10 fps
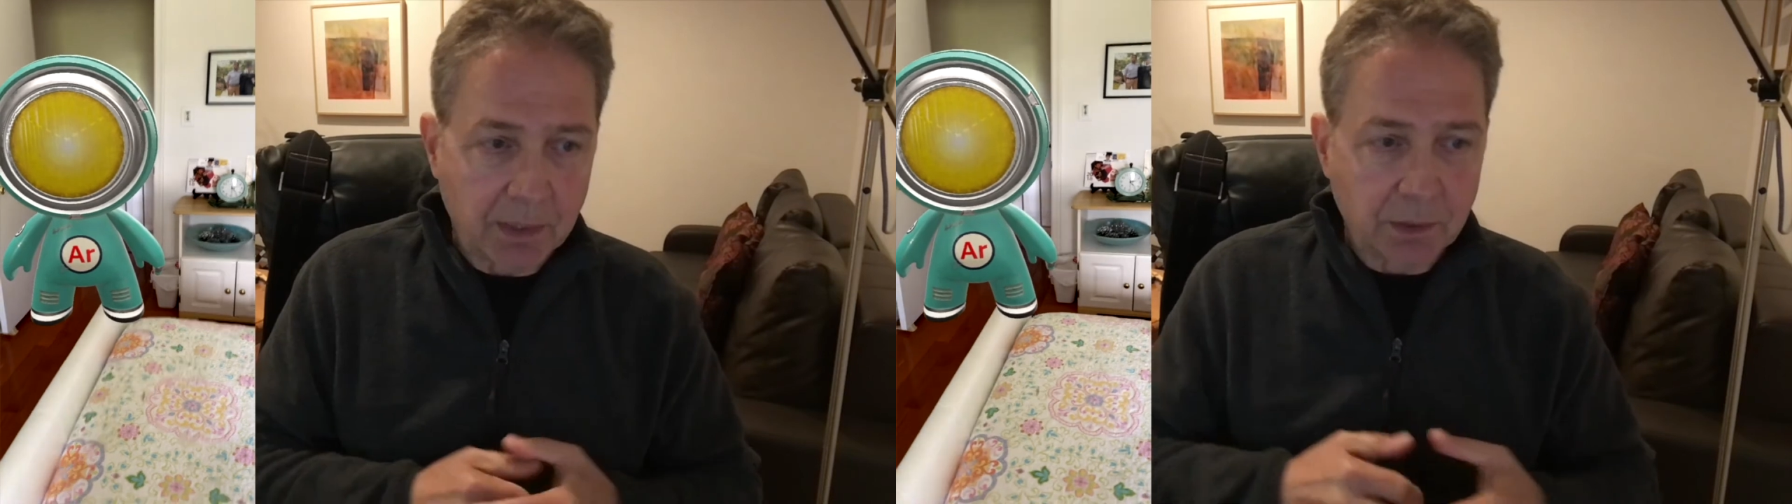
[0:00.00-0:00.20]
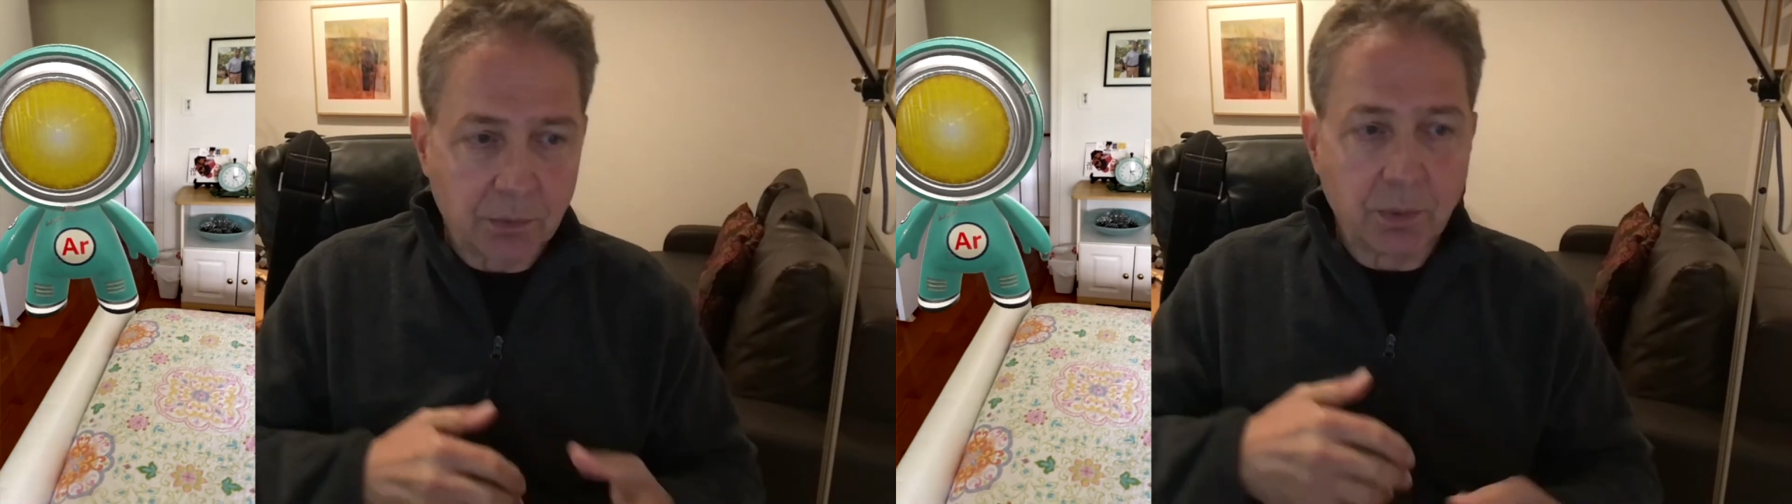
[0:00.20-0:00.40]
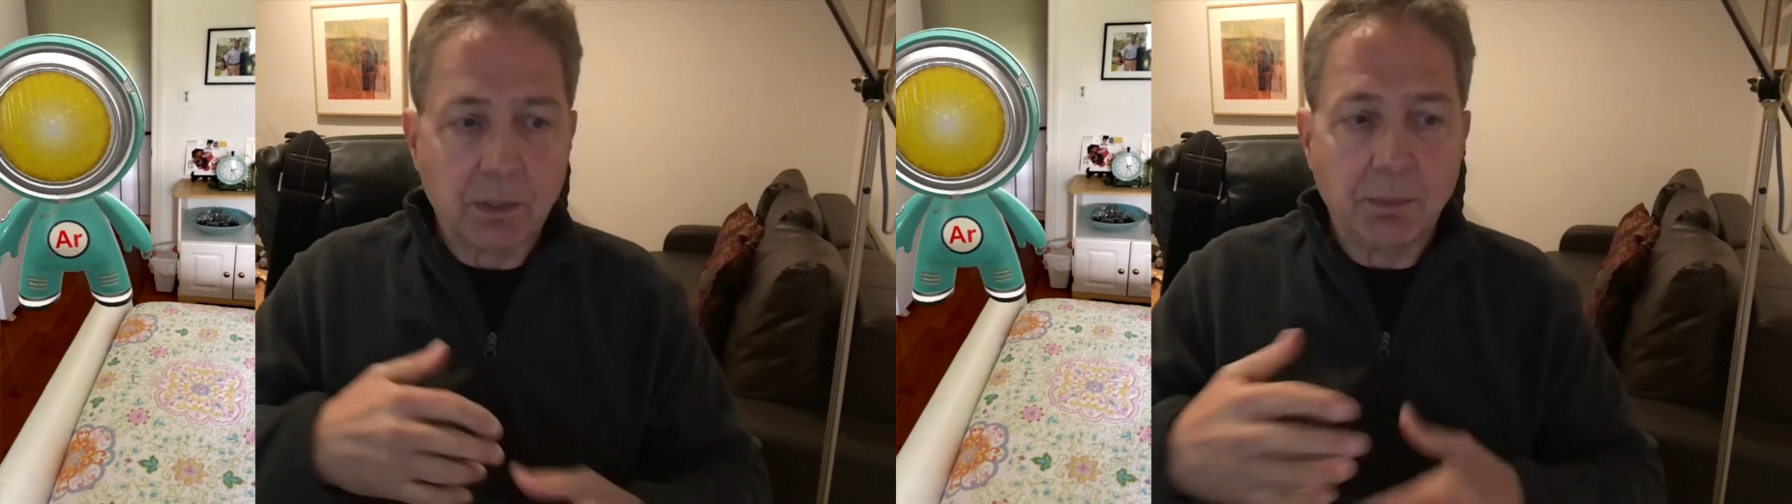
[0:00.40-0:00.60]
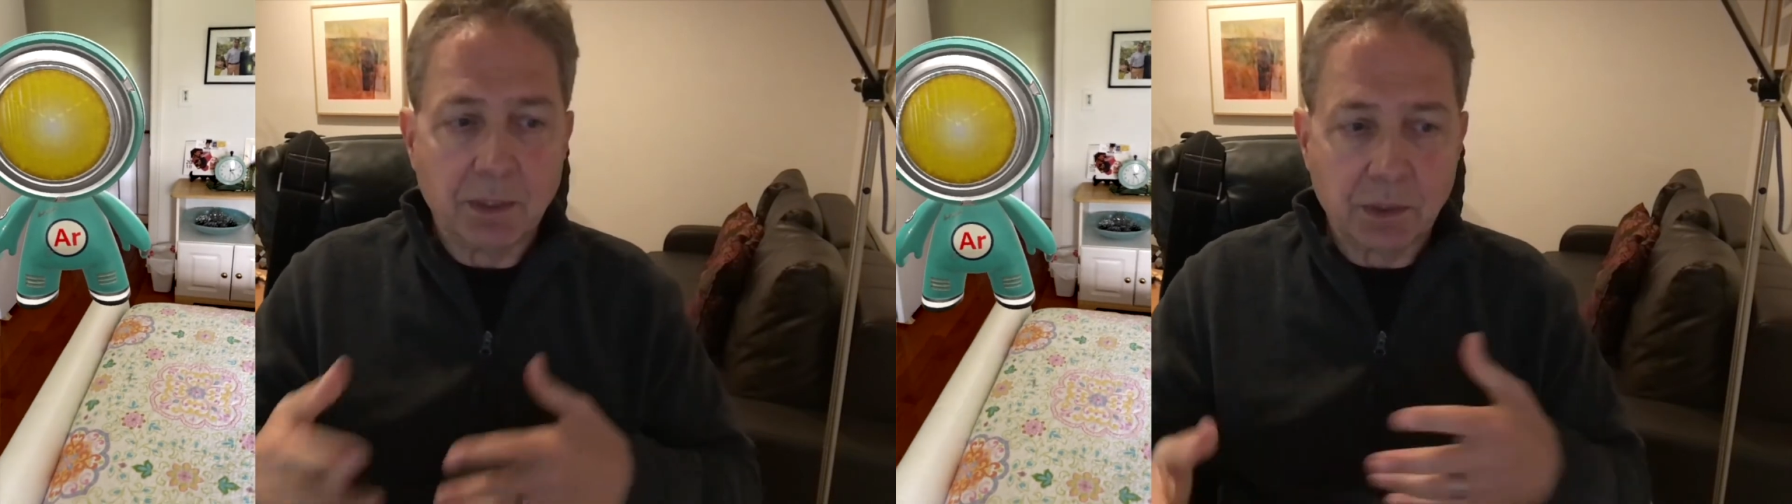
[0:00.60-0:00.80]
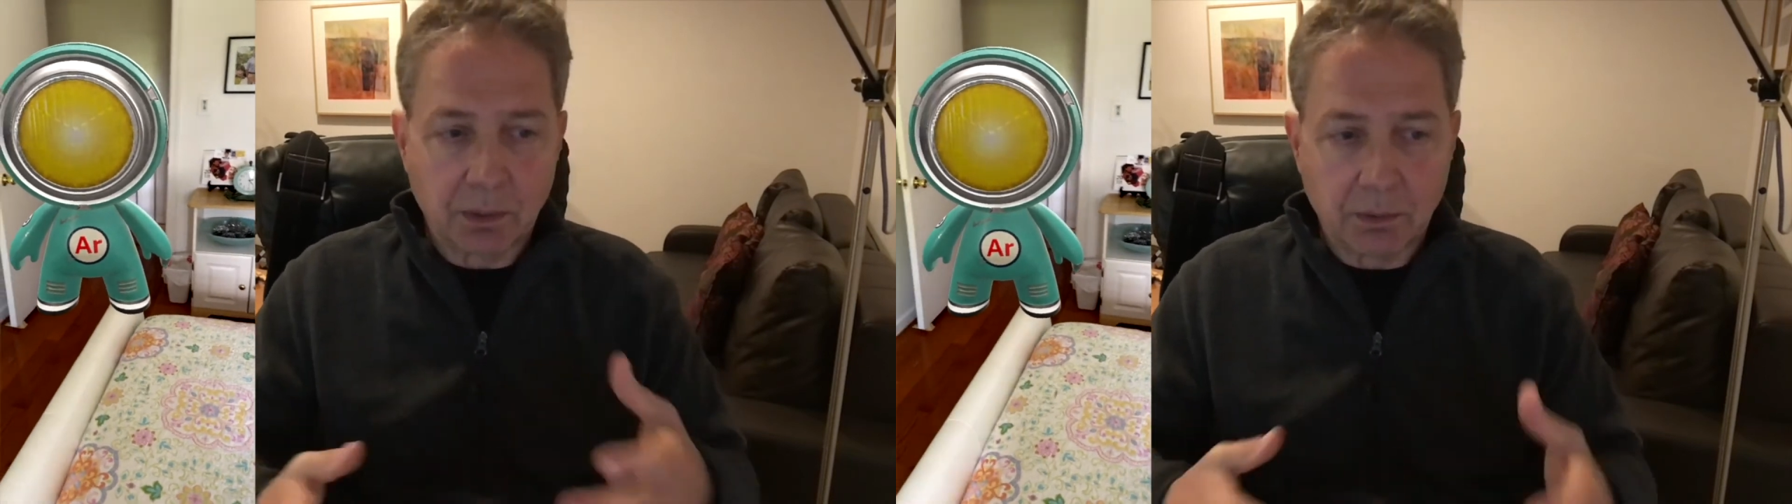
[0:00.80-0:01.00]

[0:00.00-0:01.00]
a three-dimensional